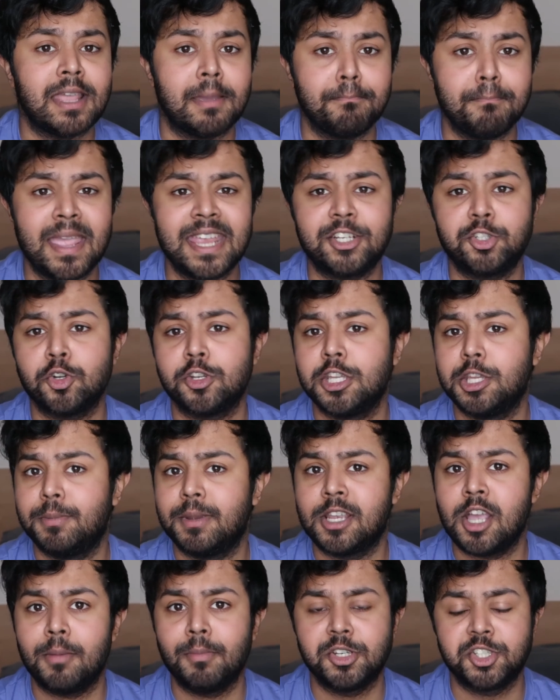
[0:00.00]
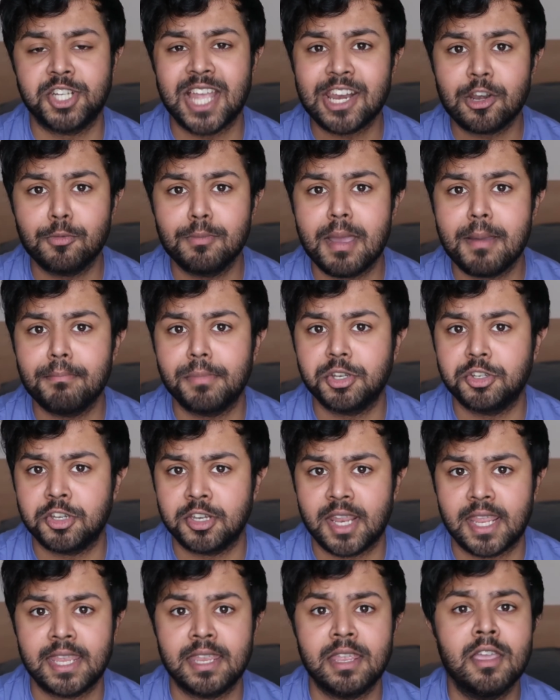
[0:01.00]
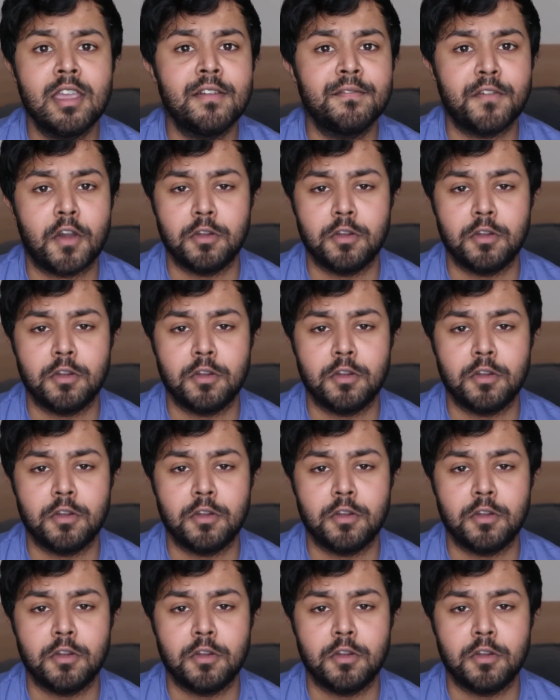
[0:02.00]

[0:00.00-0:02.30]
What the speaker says: then make sure you become a channel member today